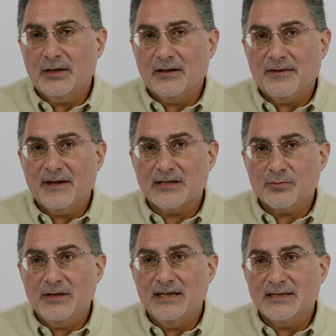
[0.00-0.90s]
one of the things
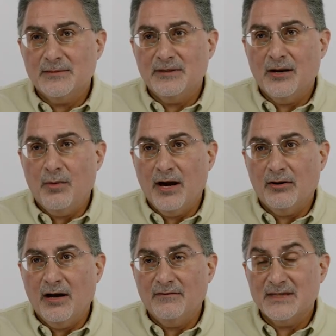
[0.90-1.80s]
we need to be
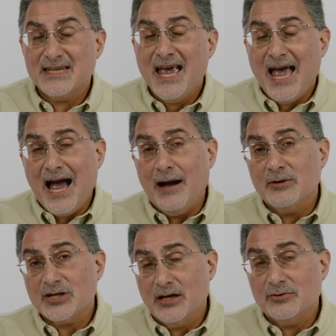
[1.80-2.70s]
aware of is how
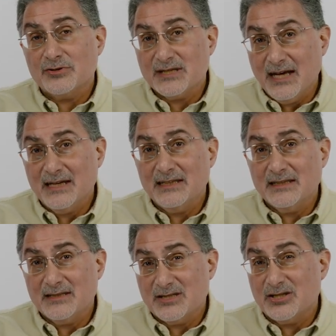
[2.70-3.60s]
much
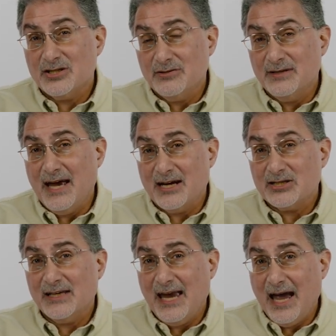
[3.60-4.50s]
understanding does the student
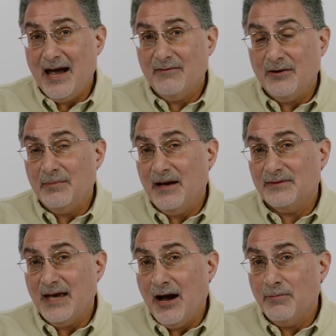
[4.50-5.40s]
actually have about
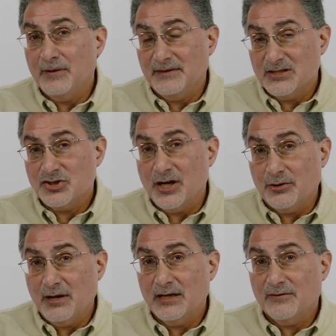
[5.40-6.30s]
the output that's
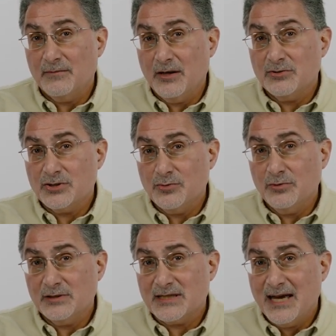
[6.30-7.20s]
generated from those
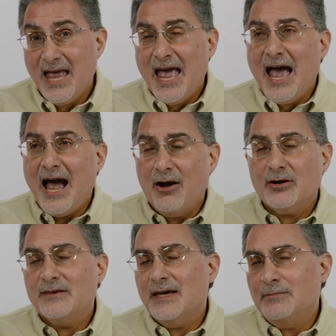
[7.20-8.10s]
tools? How
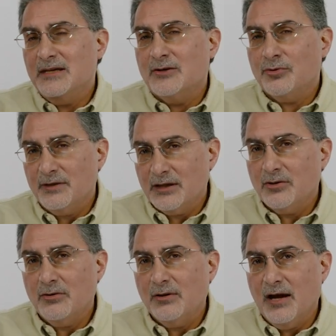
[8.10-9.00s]
can they be
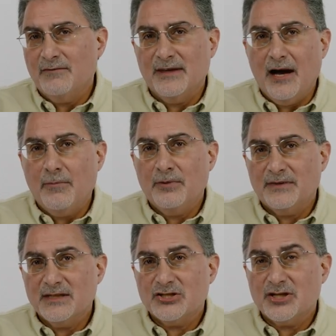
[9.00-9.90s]
critical of the output
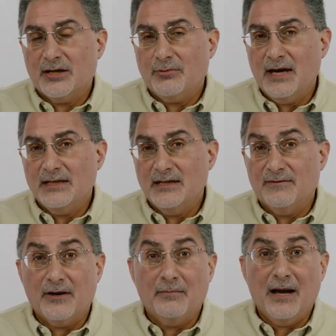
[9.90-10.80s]
that's generated
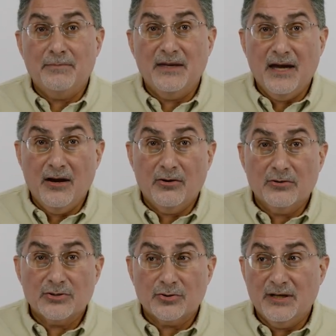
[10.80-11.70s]
if there might be
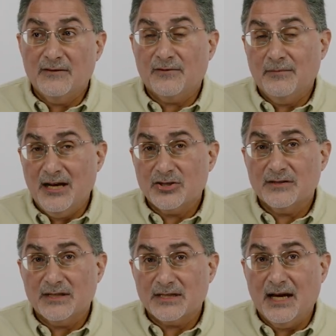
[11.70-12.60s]
errors or
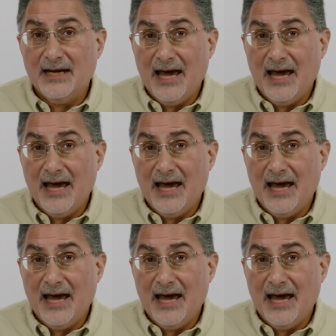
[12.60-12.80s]
information that's not